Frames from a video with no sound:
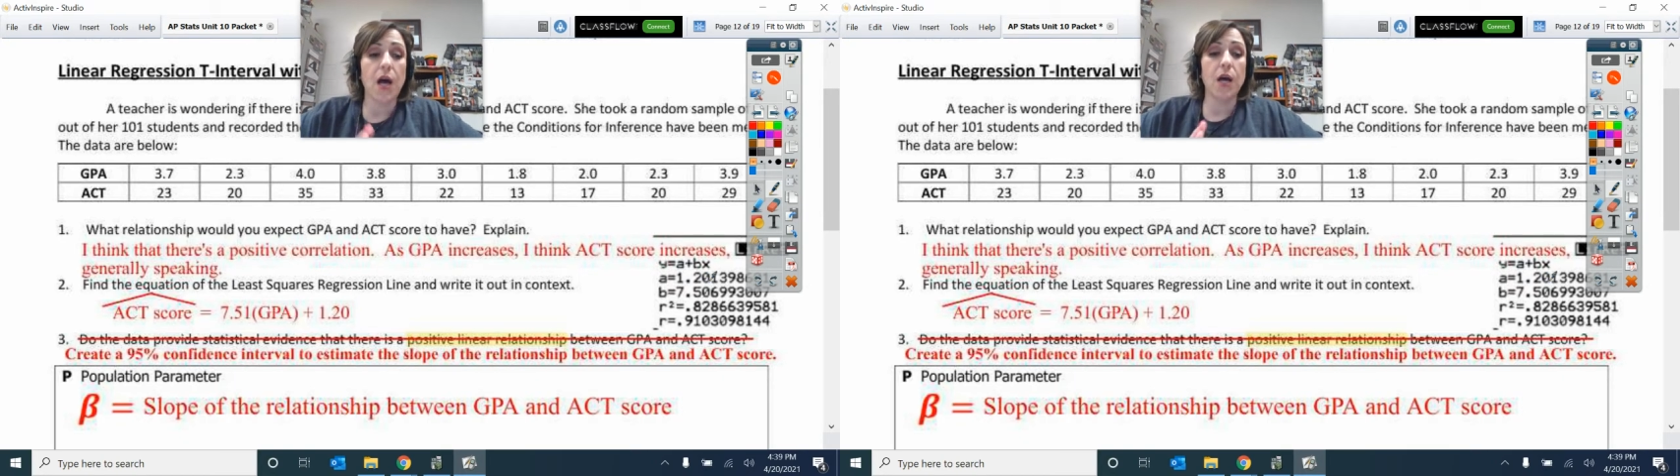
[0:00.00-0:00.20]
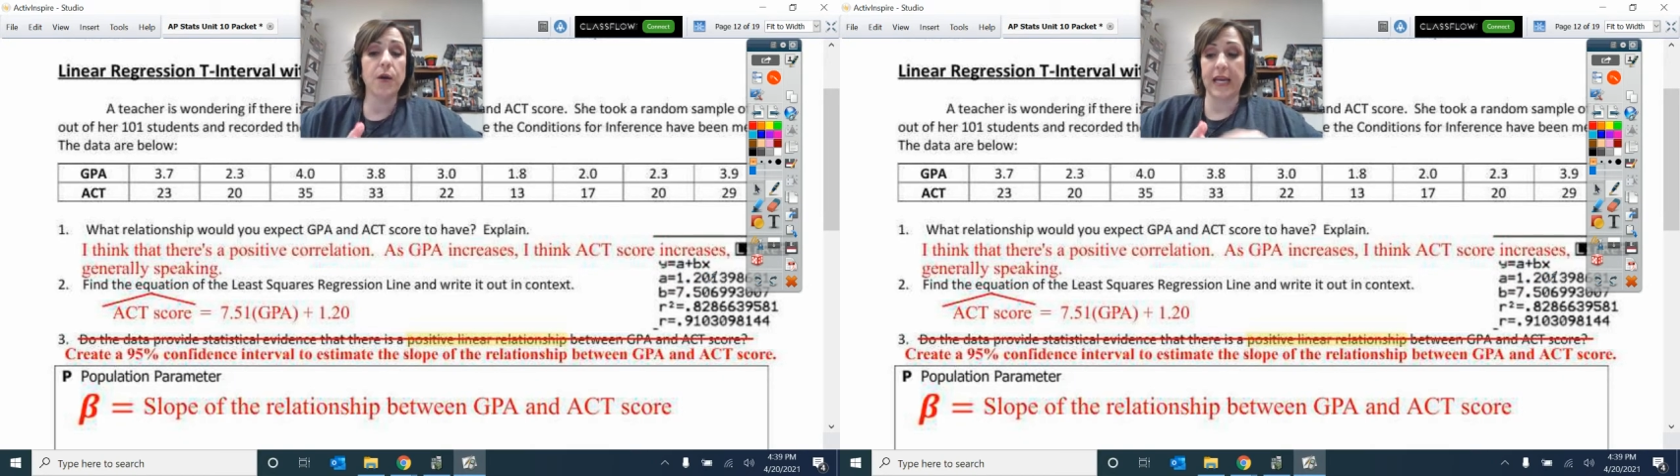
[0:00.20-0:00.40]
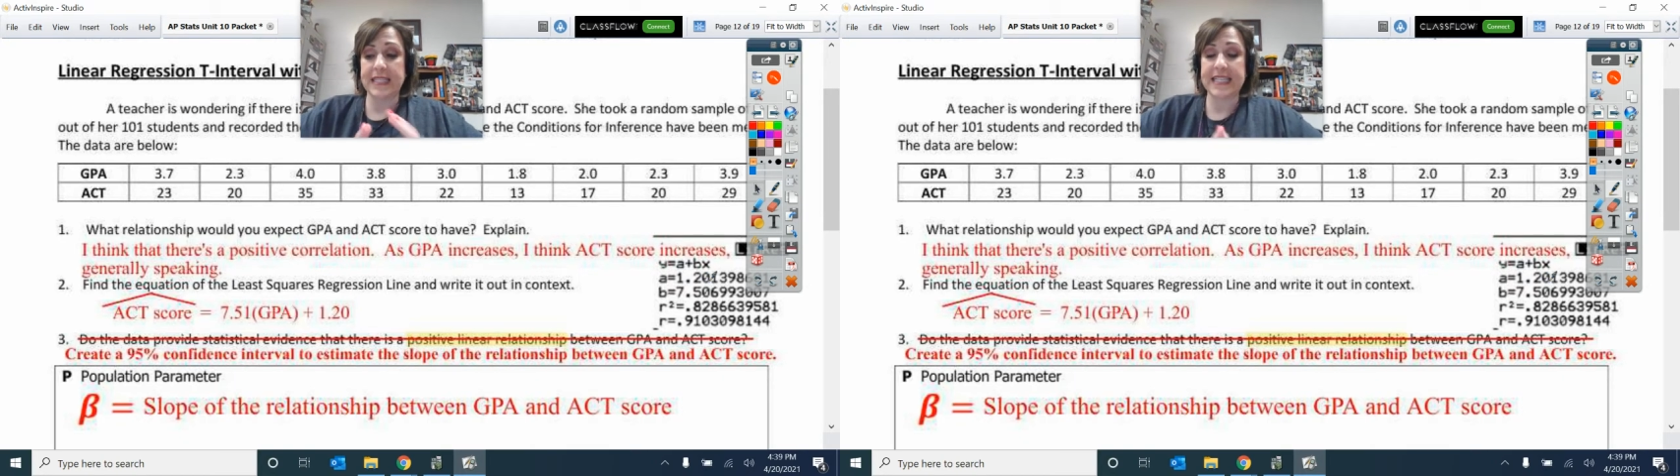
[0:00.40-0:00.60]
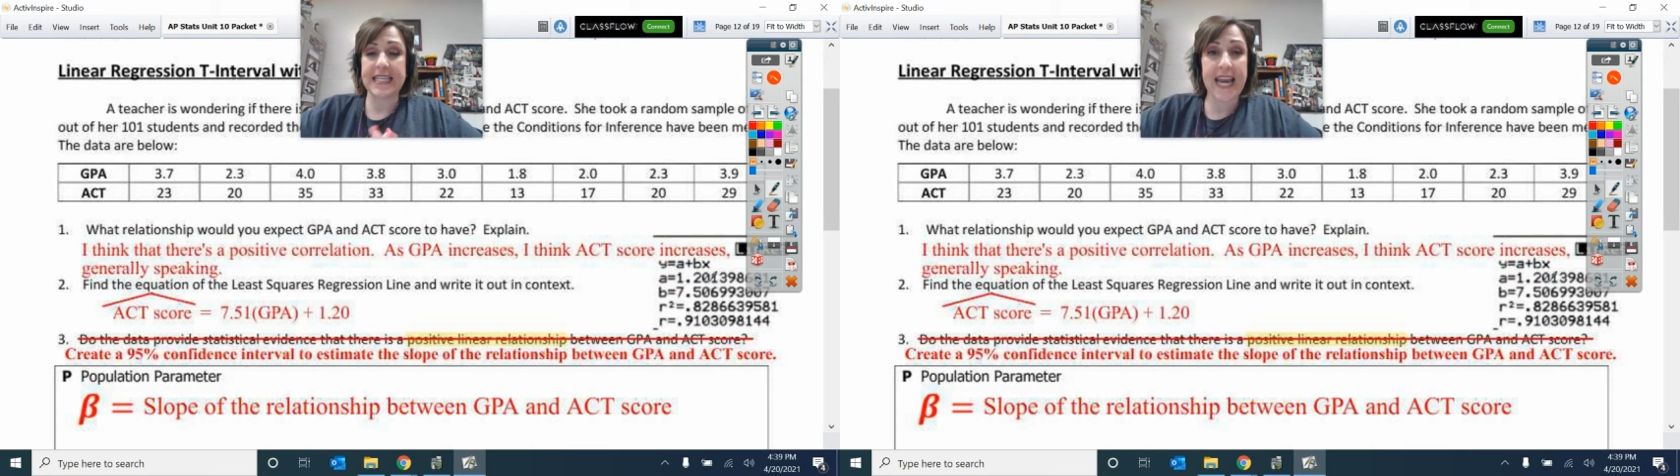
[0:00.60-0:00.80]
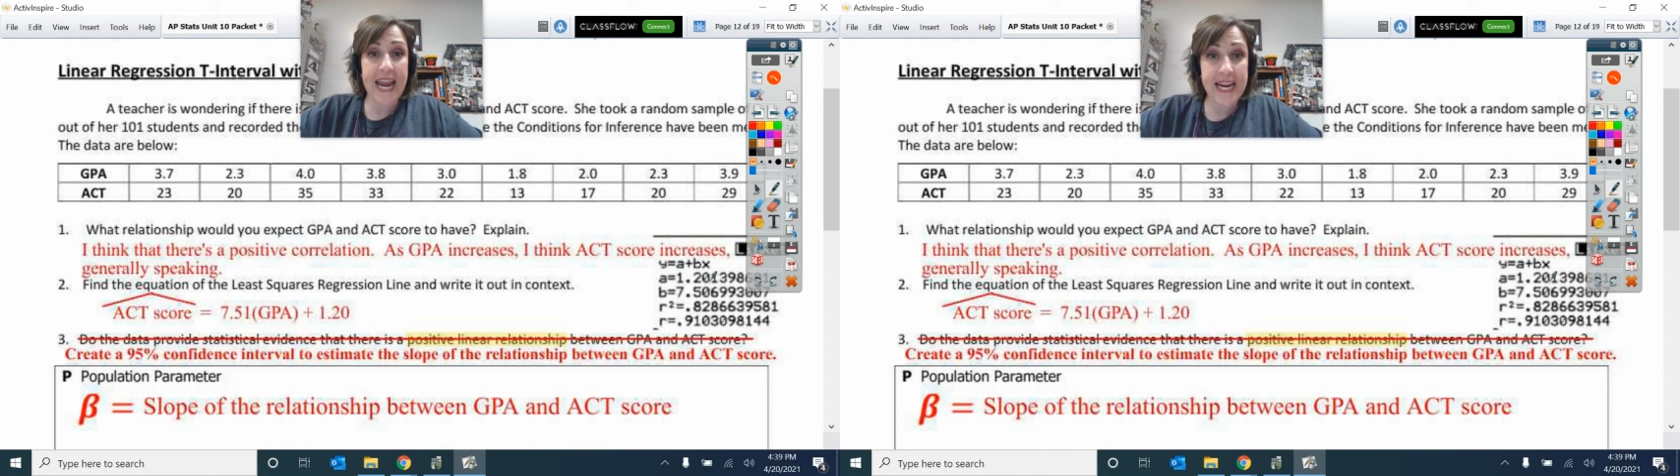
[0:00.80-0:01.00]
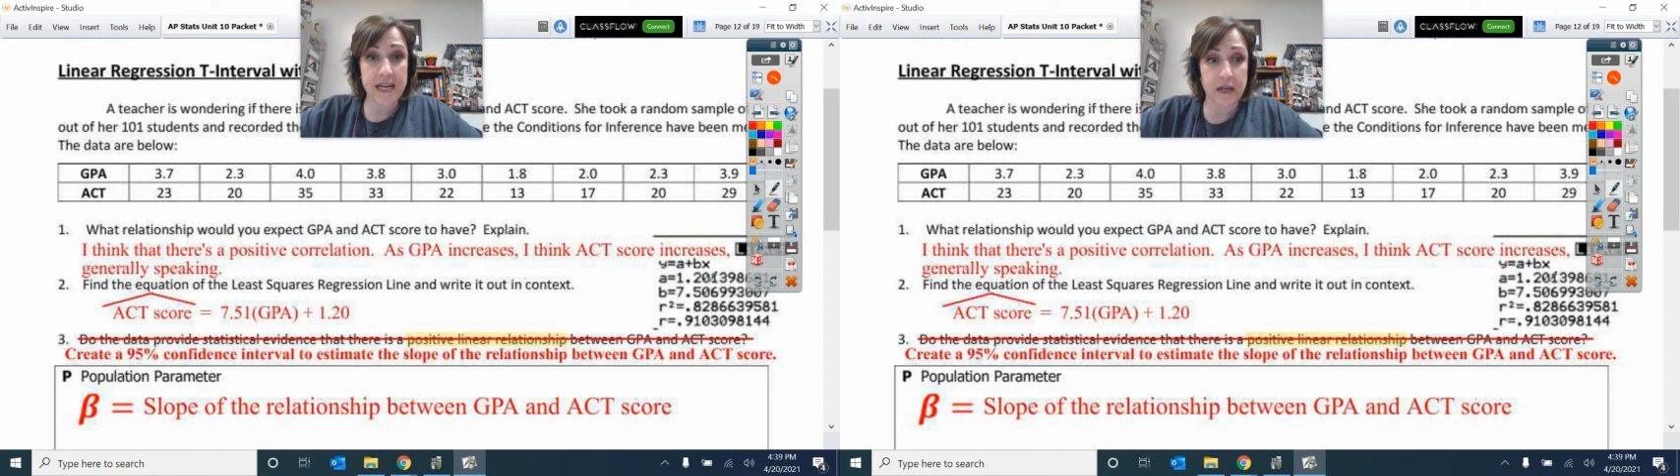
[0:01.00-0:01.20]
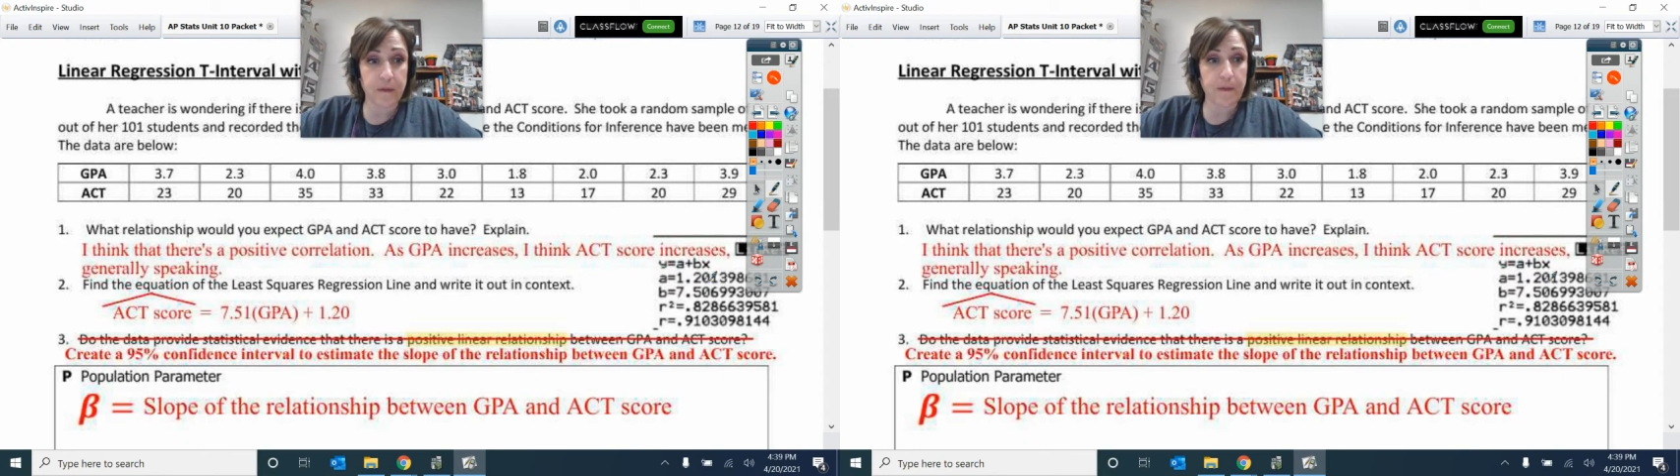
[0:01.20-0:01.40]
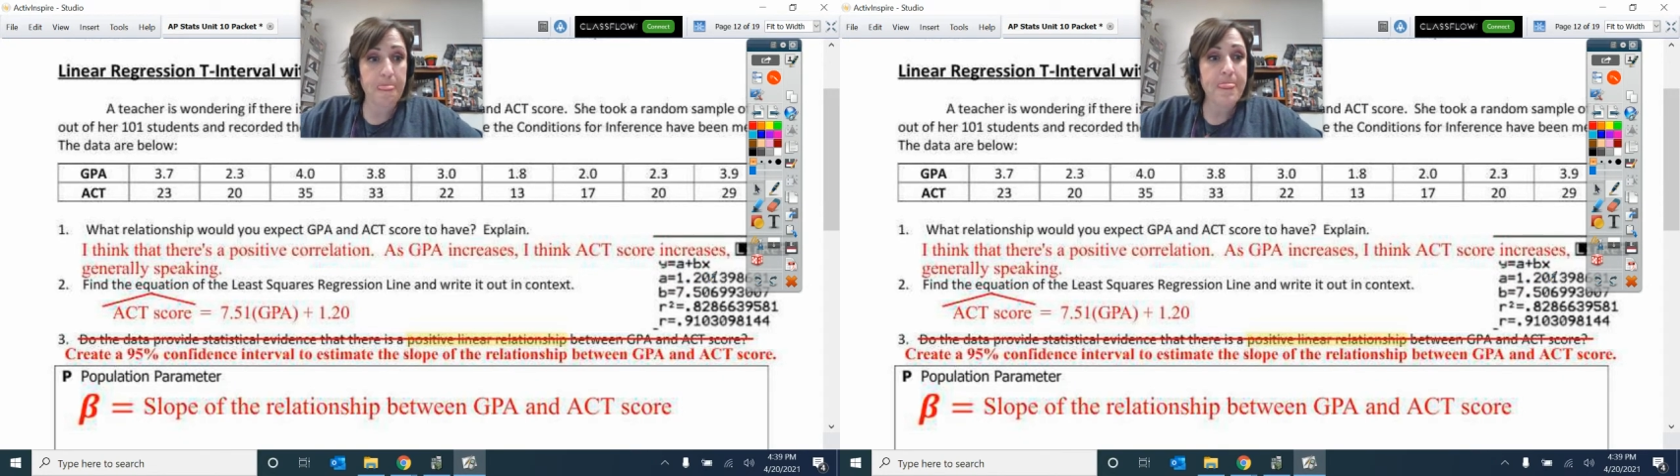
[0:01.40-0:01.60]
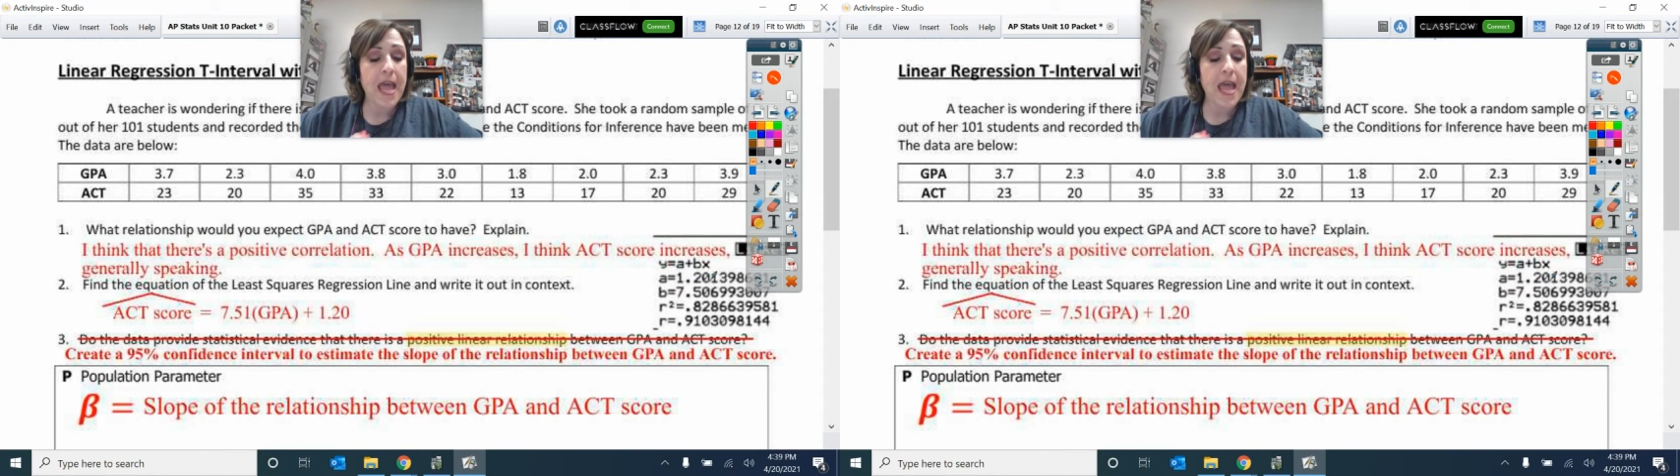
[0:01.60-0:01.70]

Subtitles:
All right, now